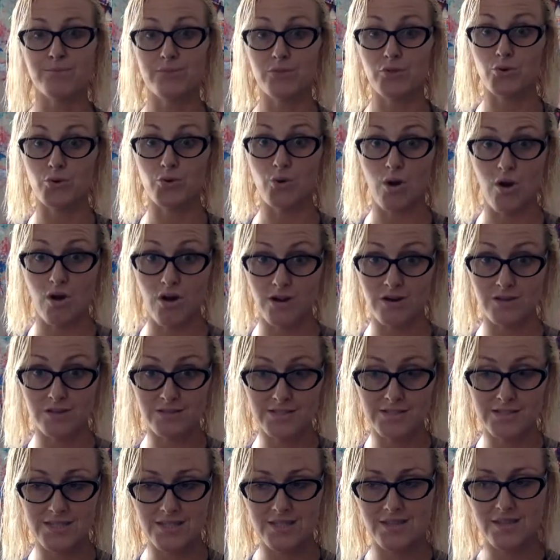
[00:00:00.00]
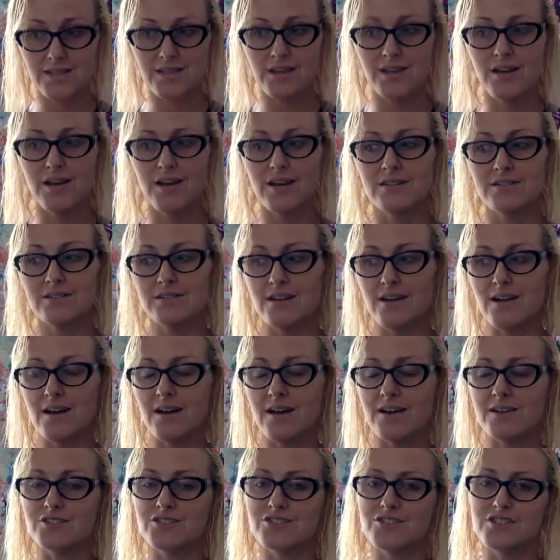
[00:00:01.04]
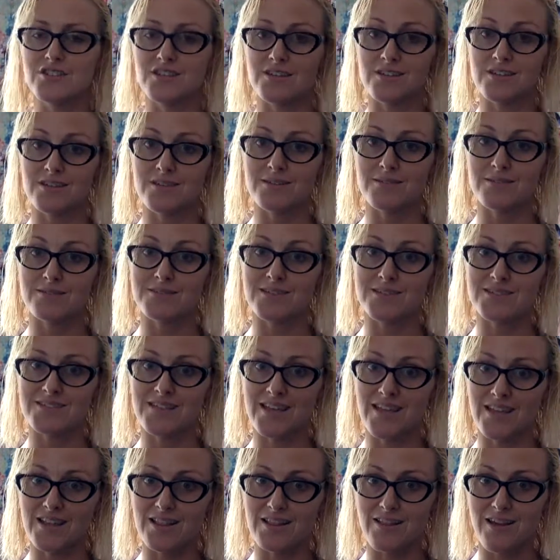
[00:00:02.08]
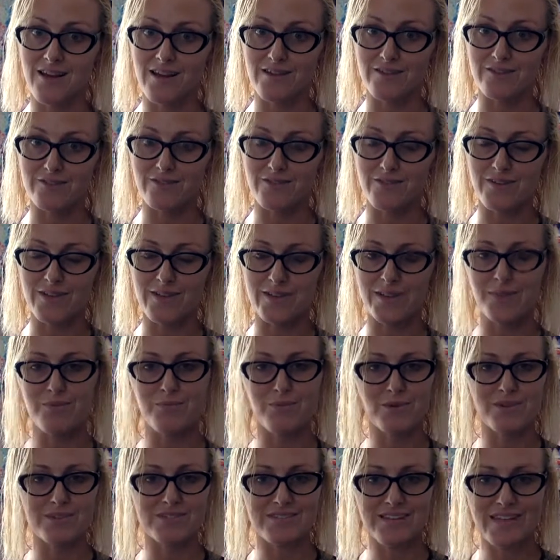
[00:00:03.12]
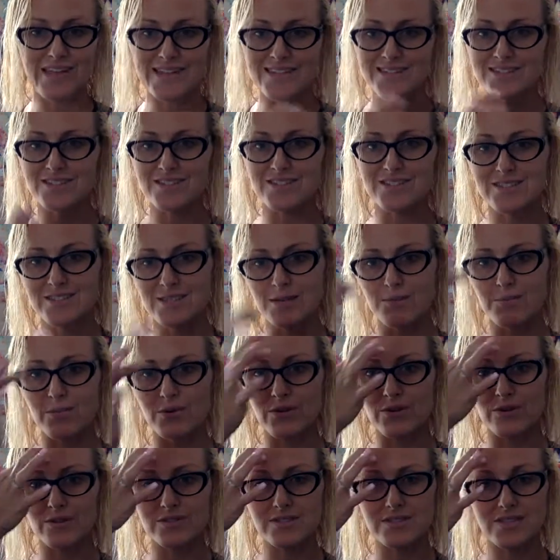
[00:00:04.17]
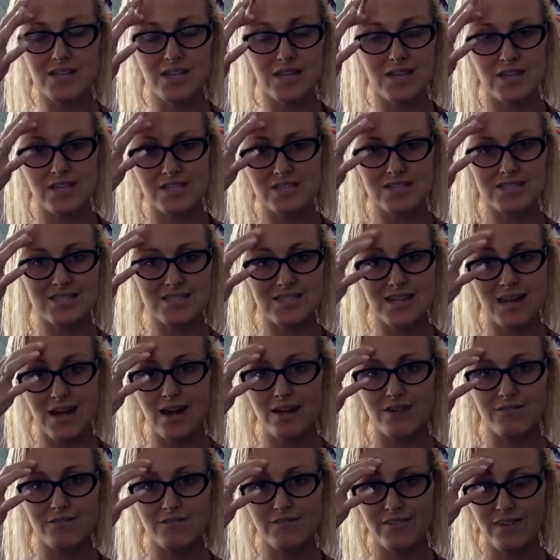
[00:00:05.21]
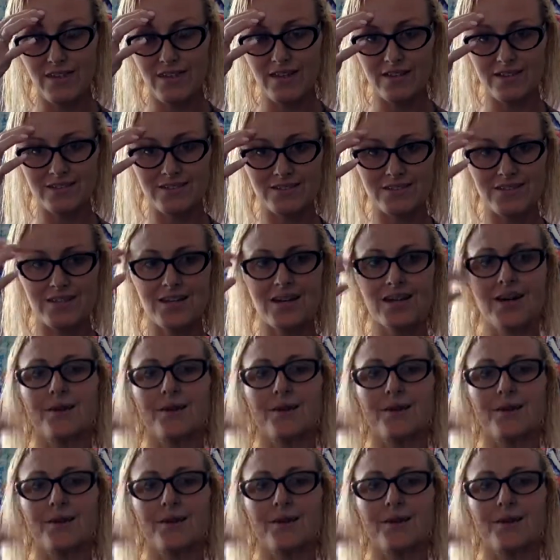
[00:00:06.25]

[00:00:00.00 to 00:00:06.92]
through art. She does a lot of like breast cancer symbols stuff, and